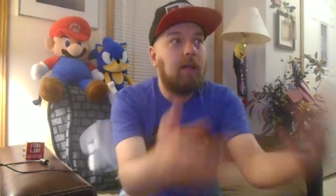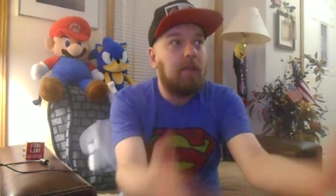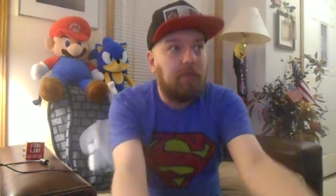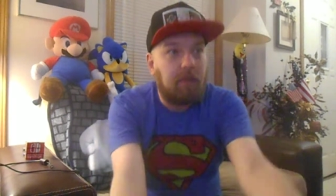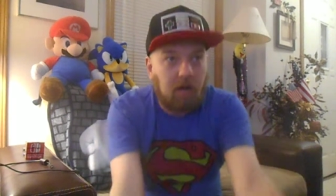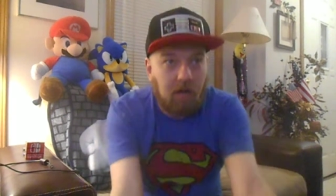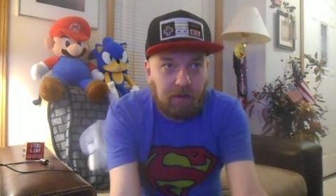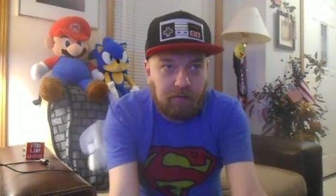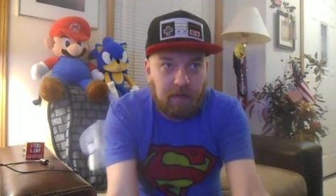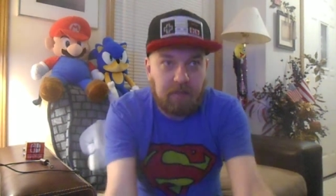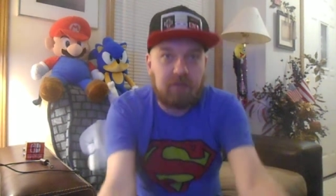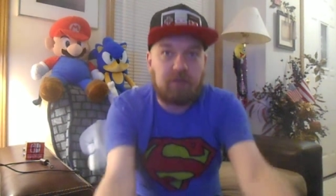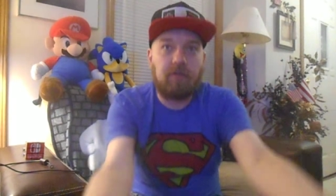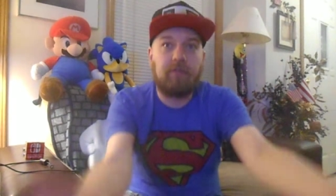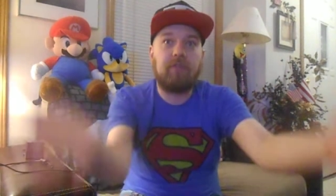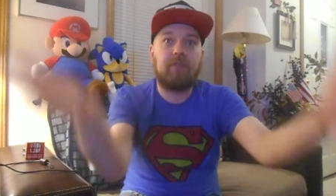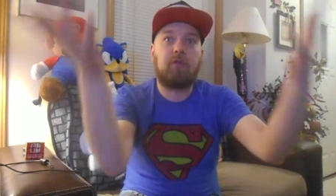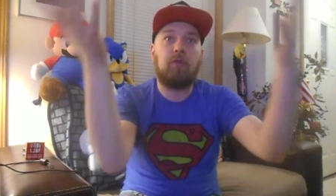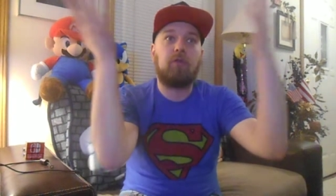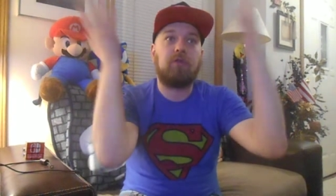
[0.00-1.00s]
their online
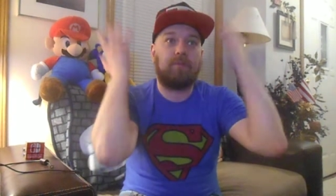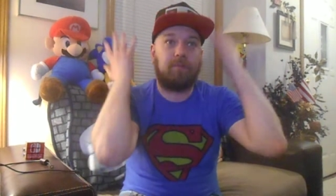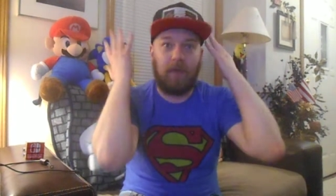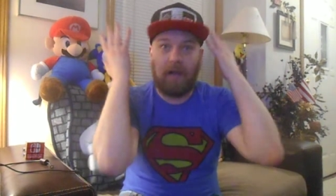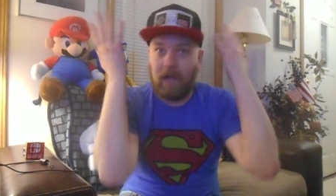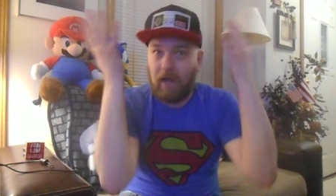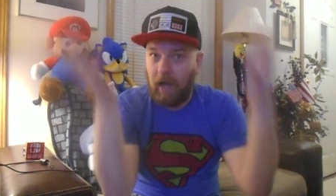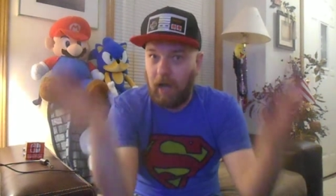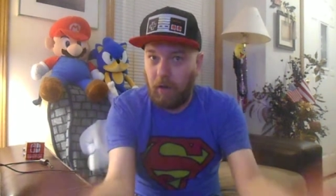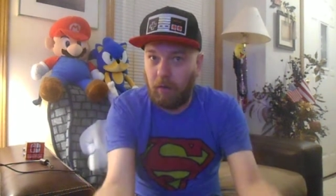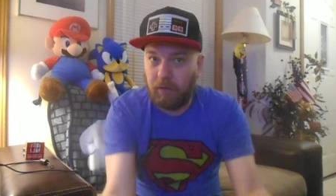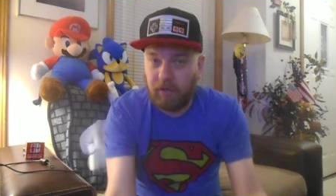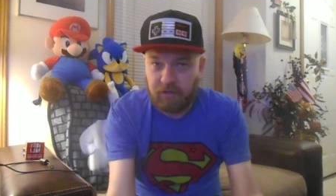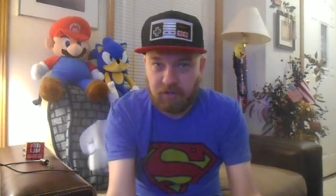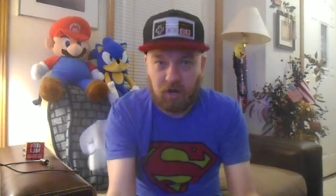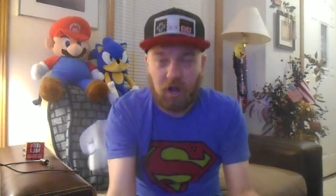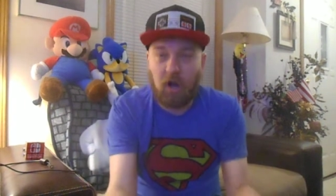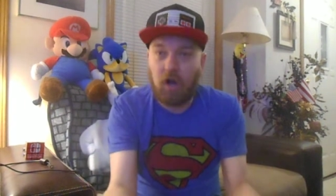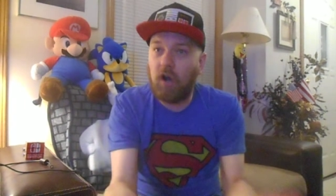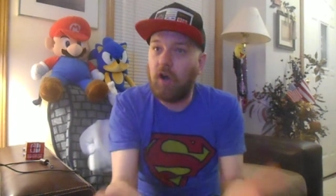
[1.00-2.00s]
service goes outage
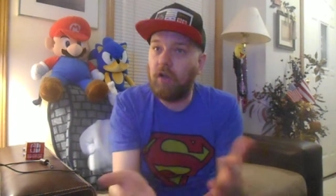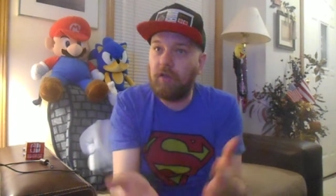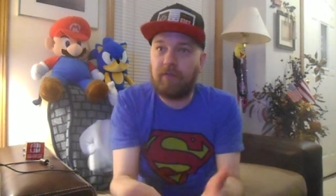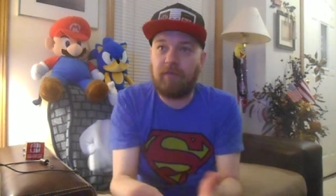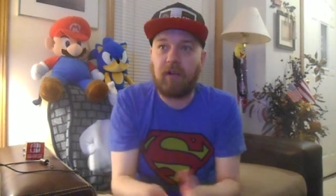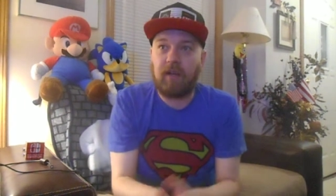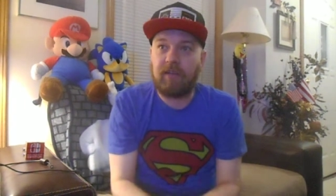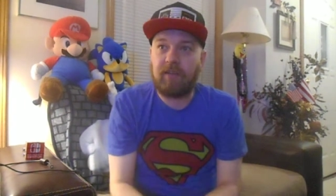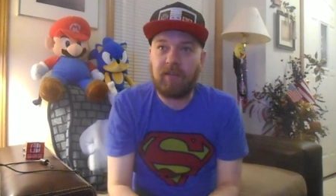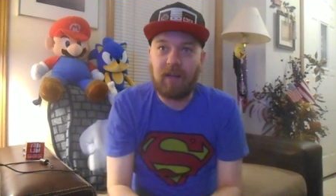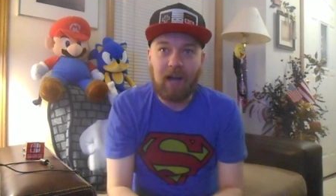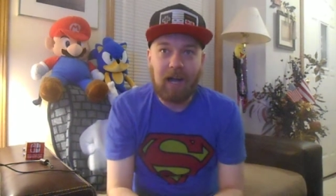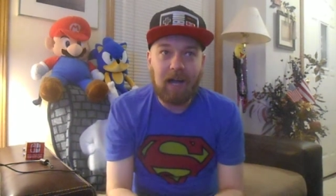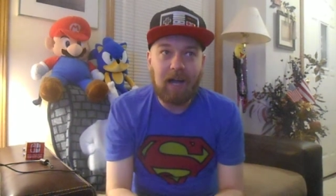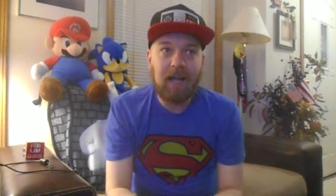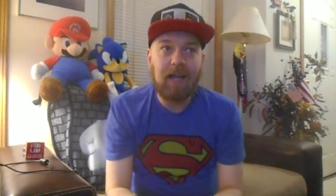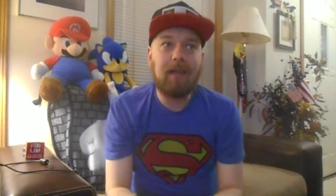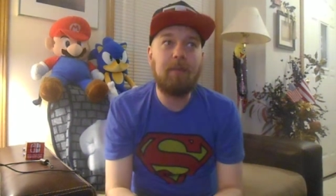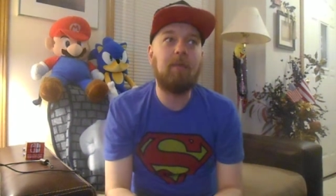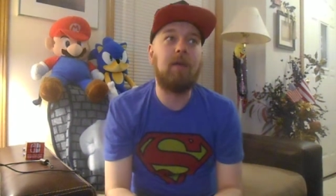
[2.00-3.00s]
all the fucking
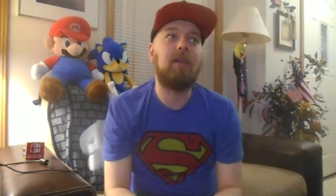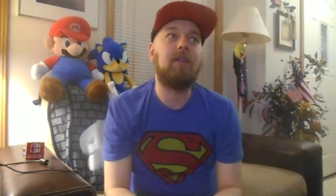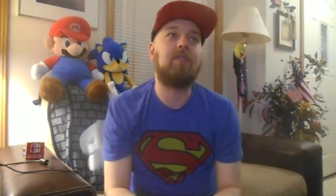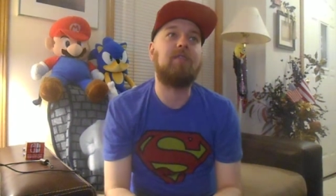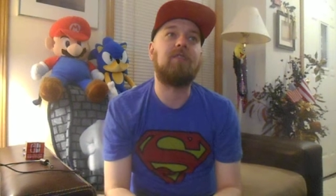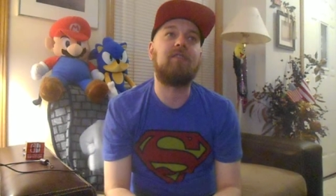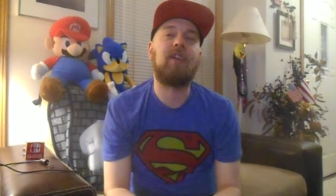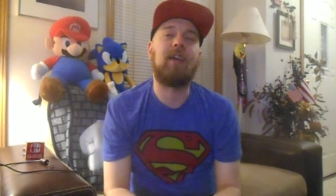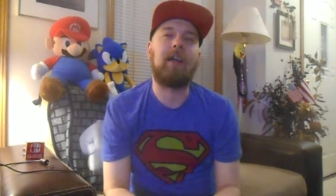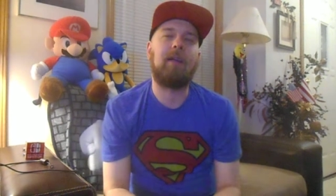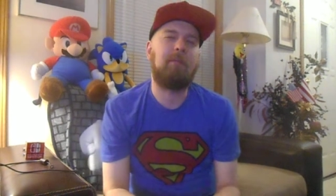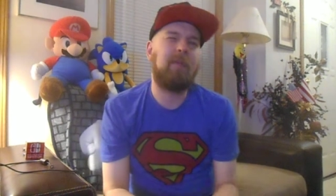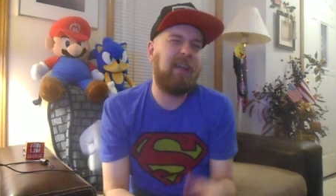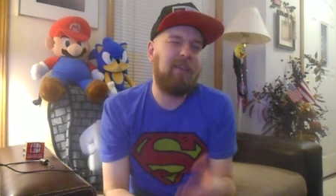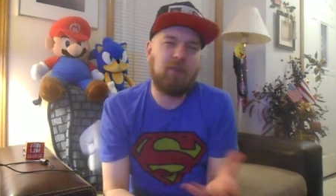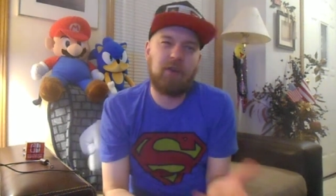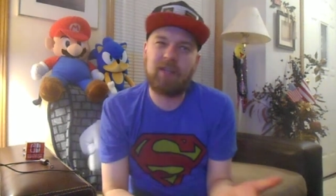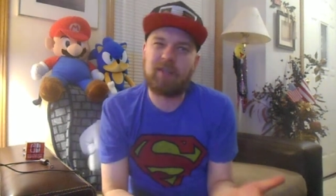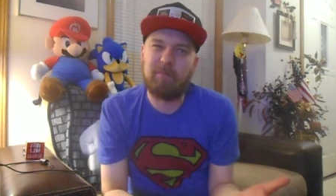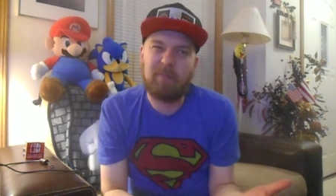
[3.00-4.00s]
time and it's just like
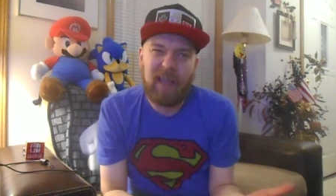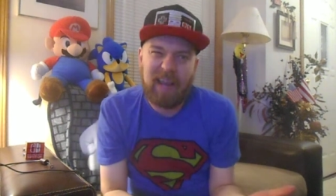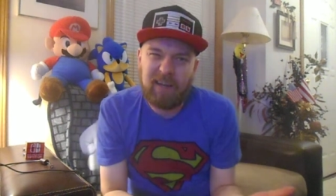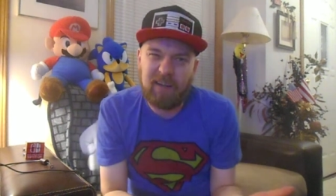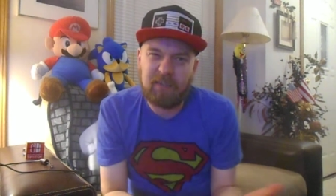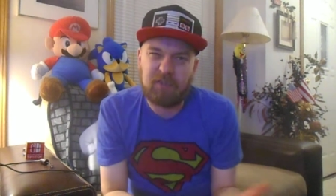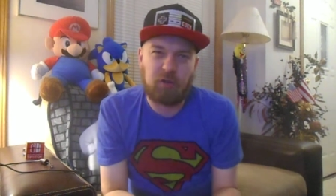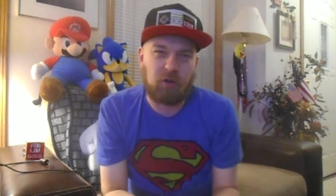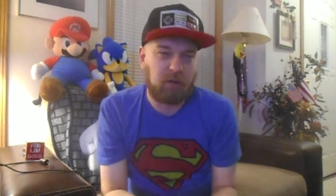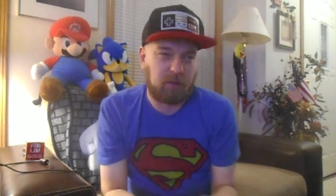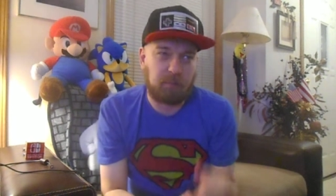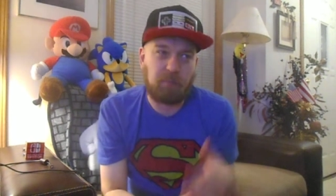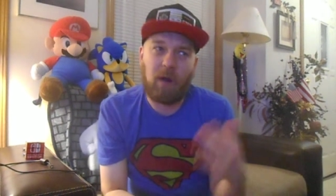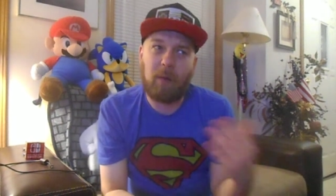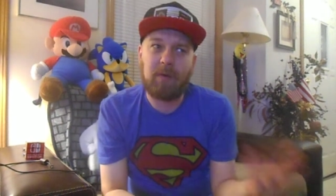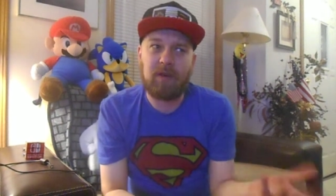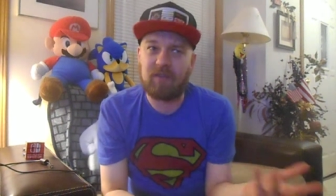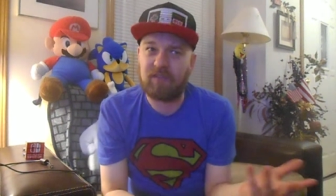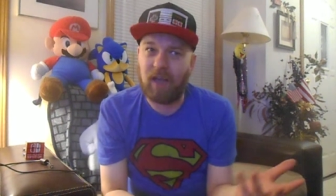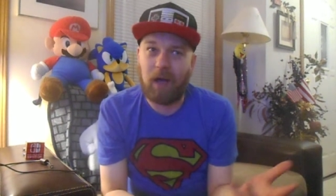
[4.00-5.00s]
either it's maintenance or it's
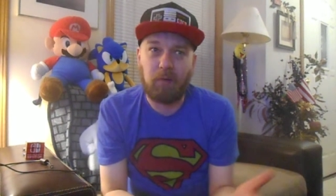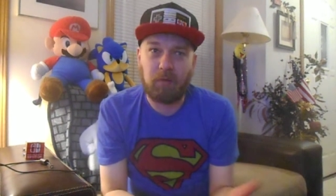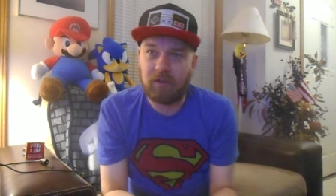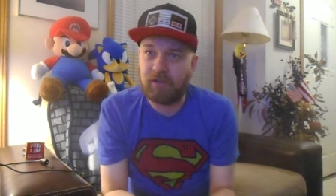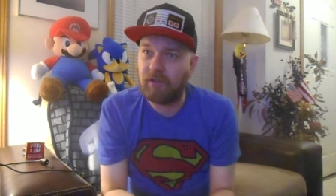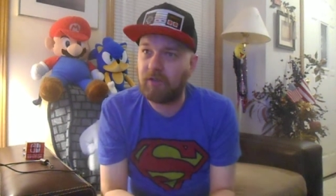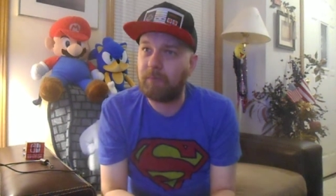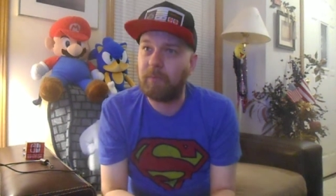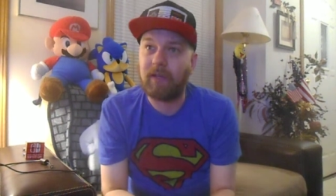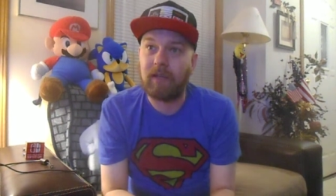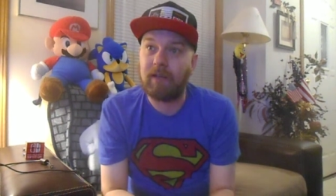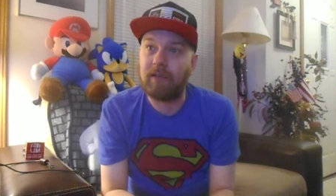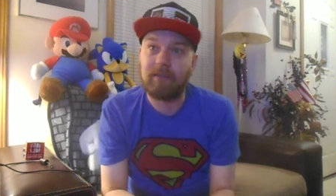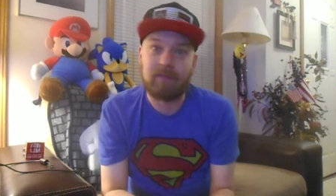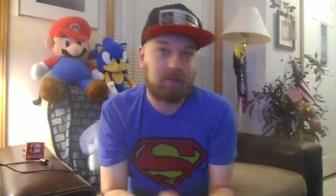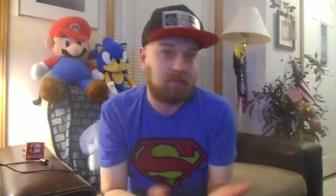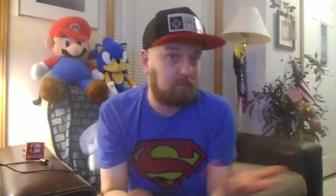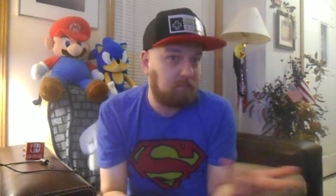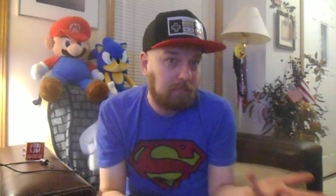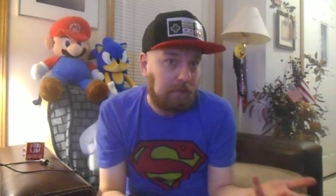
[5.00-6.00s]
probably just outages
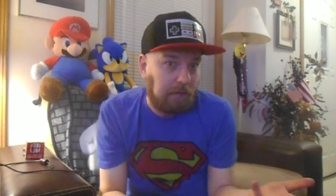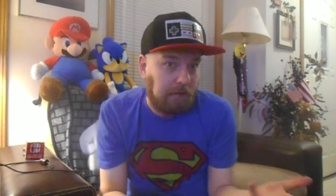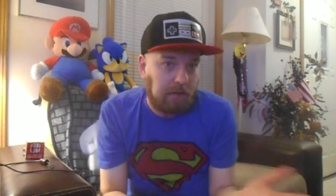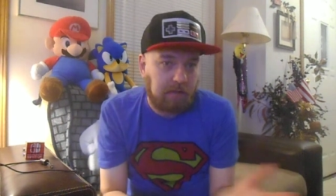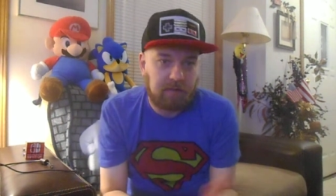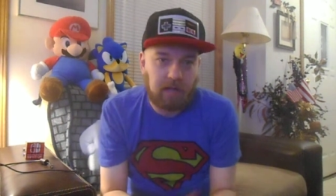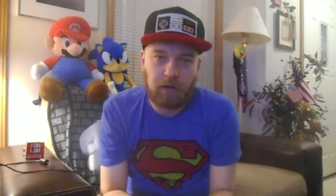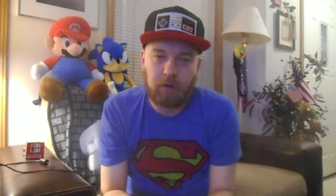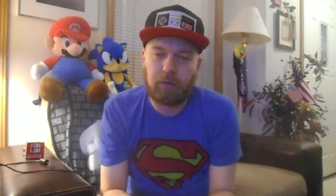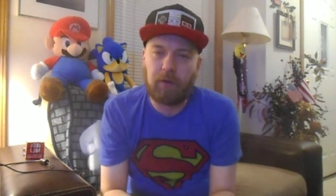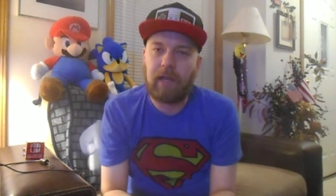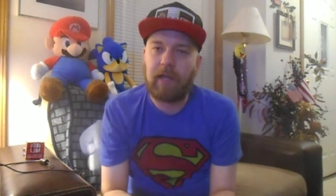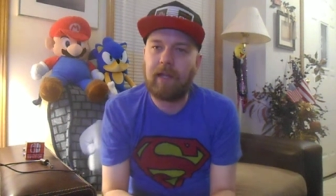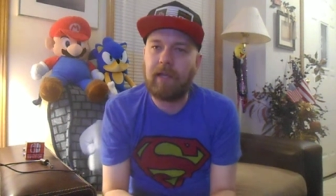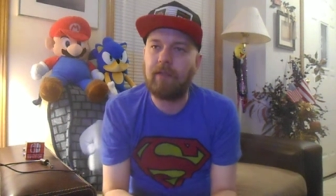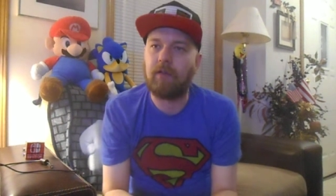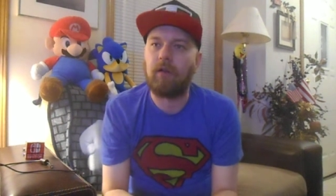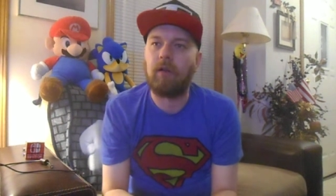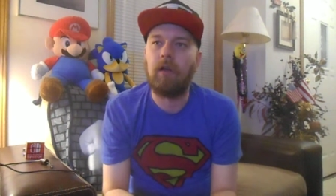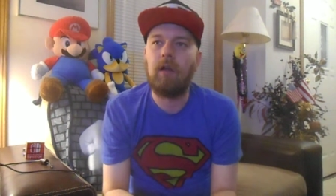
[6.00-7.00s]
because it's not great
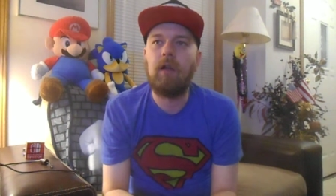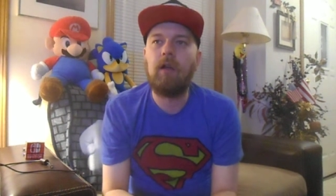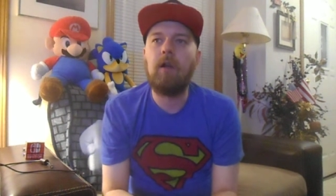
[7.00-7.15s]
either